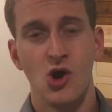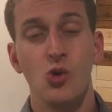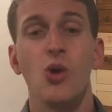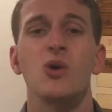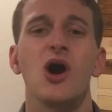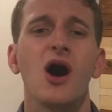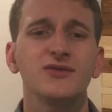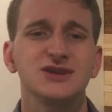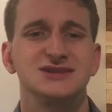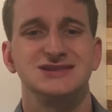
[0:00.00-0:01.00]
What we
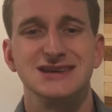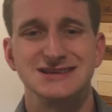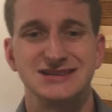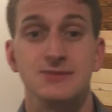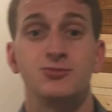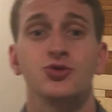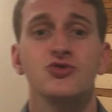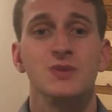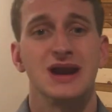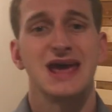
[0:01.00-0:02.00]
often see is an
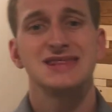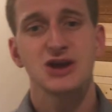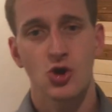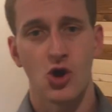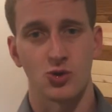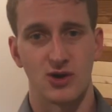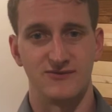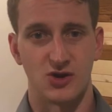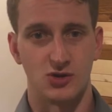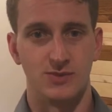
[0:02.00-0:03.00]
improvement in their heart rate
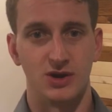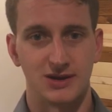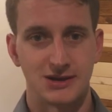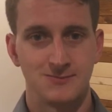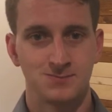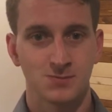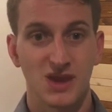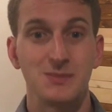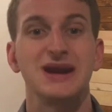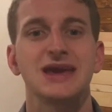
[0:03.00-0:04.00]
variability,
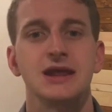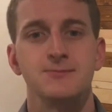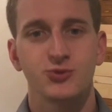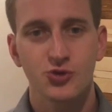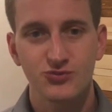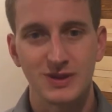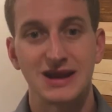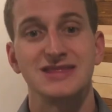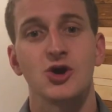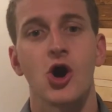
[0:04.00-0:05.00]
meaning an
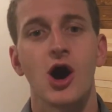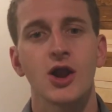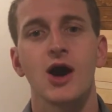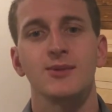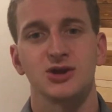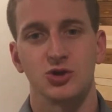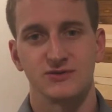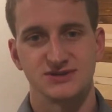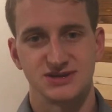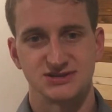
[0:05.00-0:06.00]
improvement in their autonomic
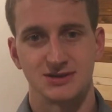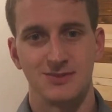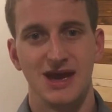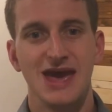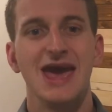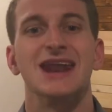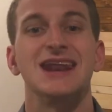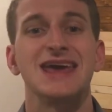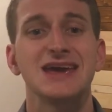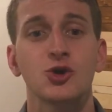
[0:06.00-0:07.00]
nervous system and
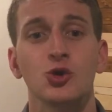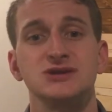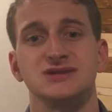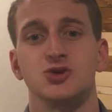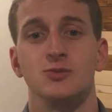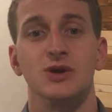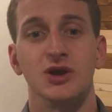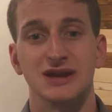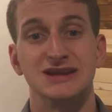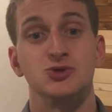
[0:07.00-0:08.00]
an increase in their
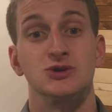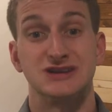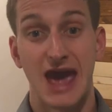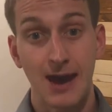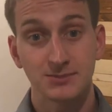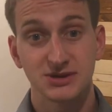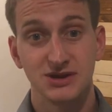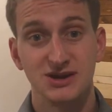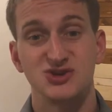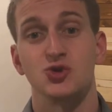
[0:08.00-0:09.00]
ability to adapt,
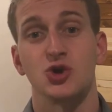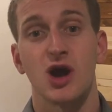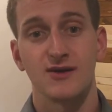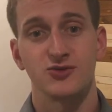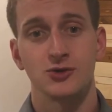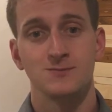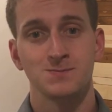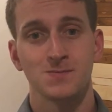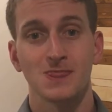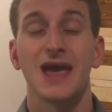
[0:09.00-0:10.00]
to recover,
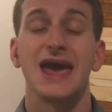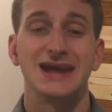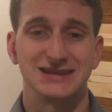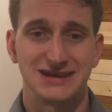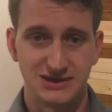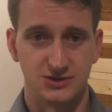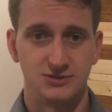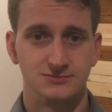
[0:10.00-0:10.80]
and to heal.